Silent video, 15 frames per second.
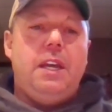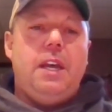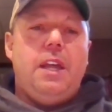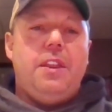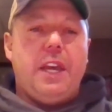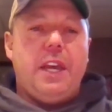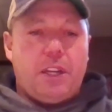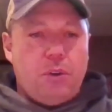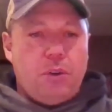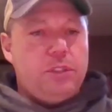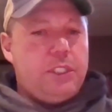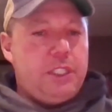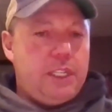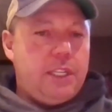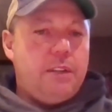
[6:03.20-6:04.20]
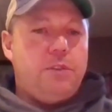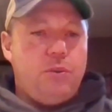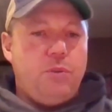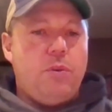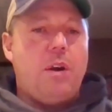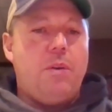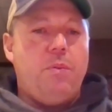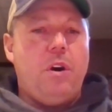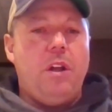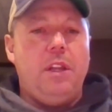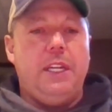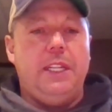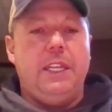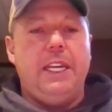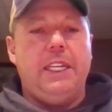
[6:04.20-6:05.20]
that goes into to our walleye
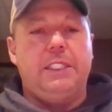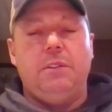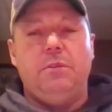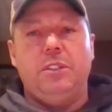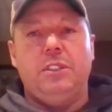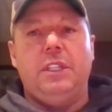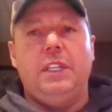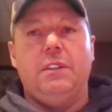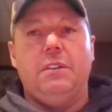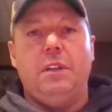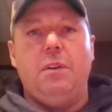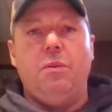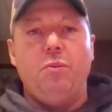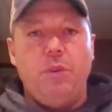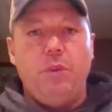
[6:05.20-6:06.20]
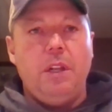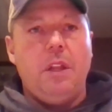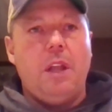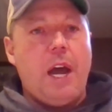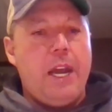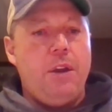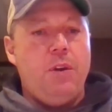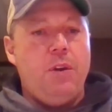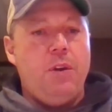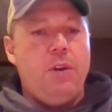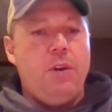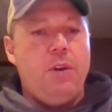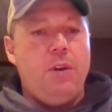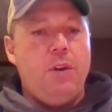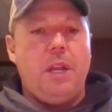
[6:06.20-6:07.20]
lakes. It was an, a real eye
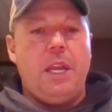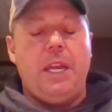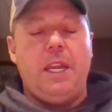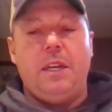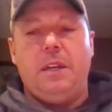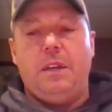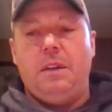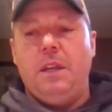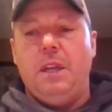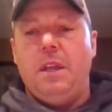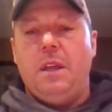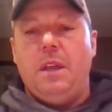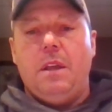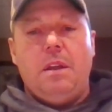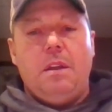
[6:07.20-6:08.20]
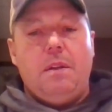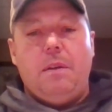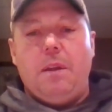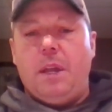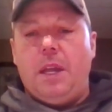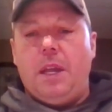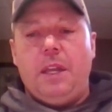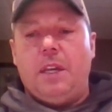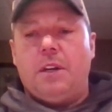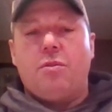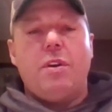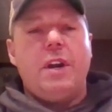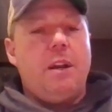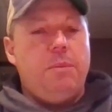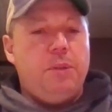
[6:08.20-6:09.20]
opener and
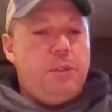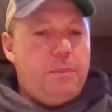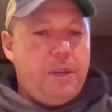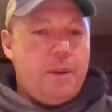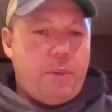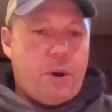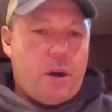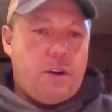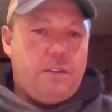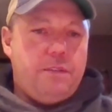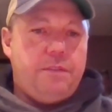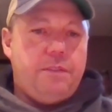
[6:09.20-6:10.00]
incredible to be a part of